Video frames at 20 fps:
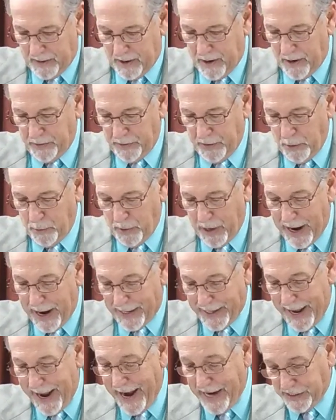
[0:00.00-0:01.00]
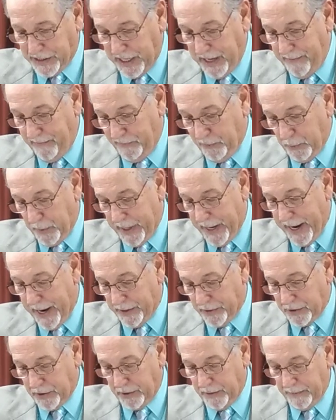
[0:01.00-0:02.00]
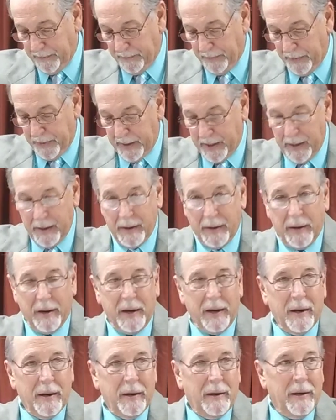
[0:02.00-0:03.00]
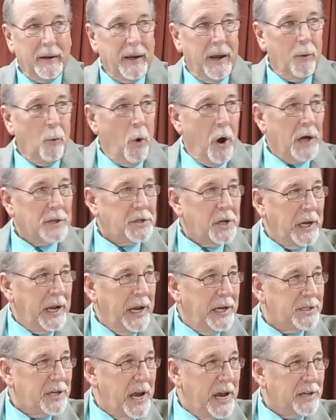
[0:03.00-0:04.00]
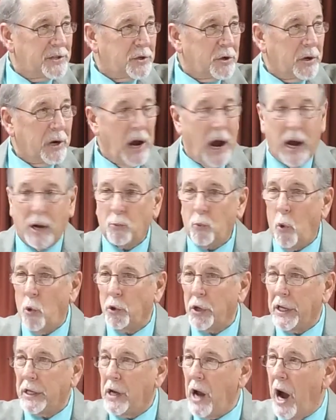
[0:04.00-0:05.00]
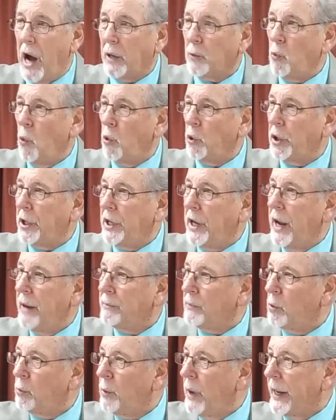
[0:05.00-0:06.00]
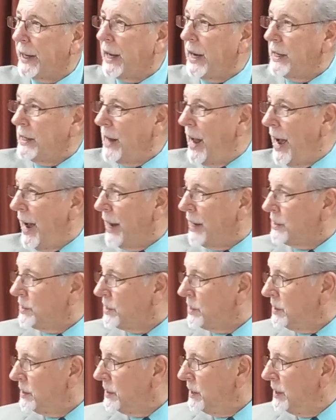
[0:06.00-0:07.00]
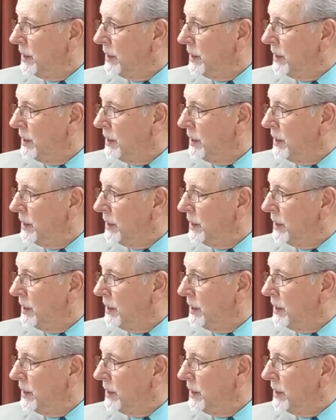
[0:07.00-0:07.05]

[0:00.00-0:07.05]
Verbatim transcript: although God asked him for an answer, it wasn't his answer God wanted. God wanted him to recognize